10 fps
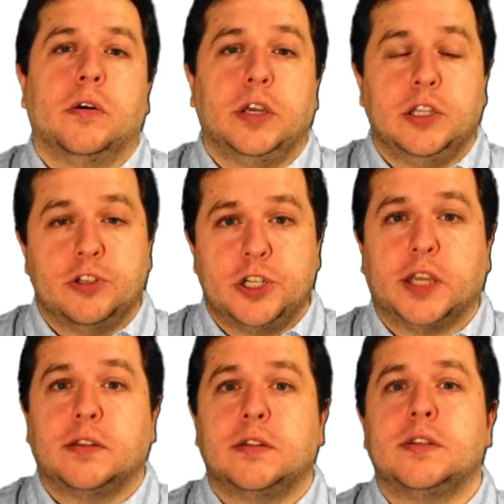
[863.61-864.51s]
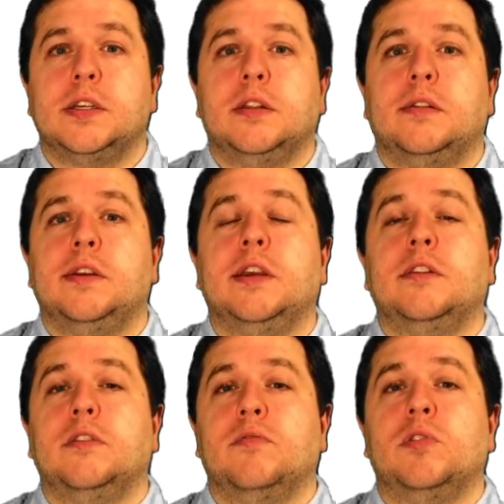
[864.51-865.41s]
injected in the
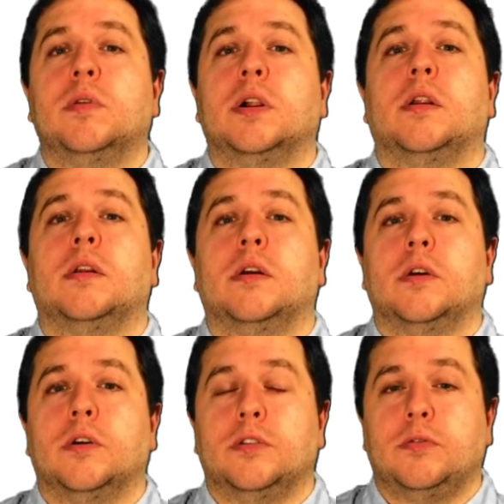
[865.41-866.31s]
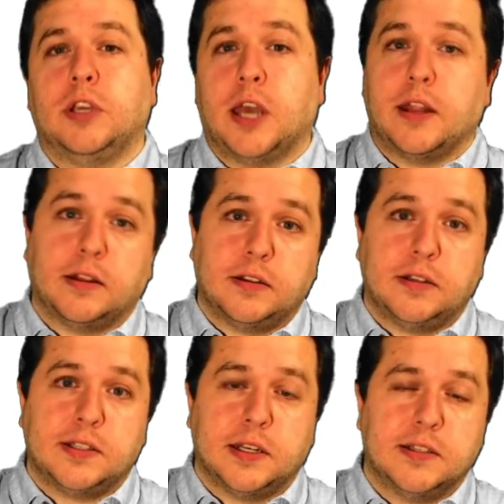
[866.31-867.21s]
individual during guided
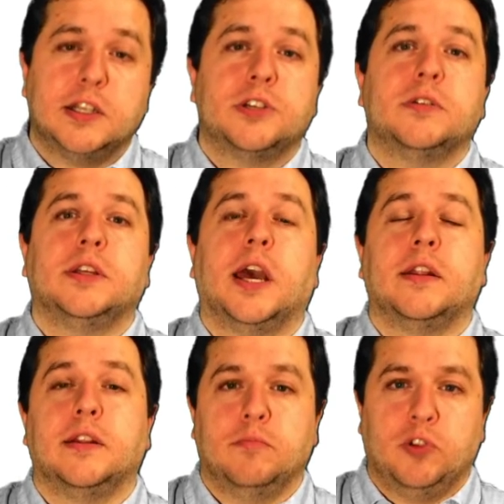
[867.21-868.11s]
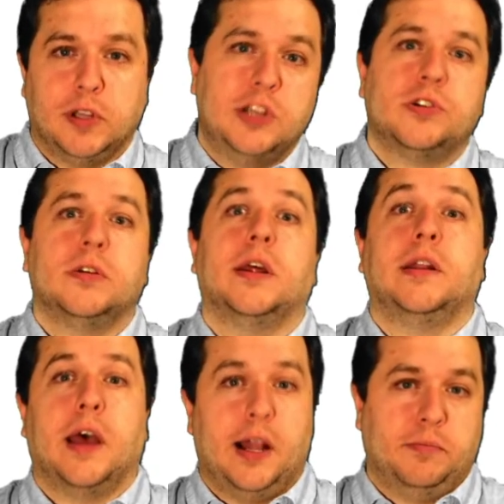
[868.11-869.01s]
initialization, guided mutation,
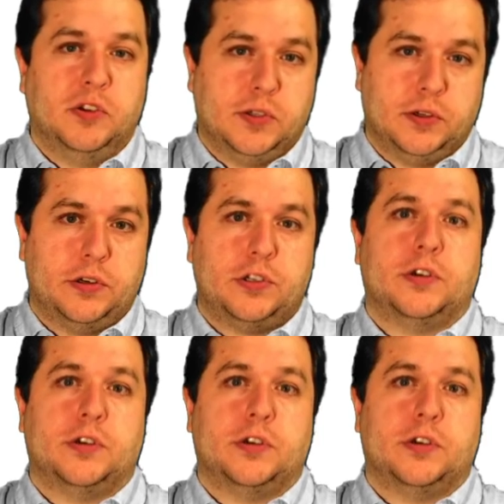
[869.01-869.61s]
and help the search.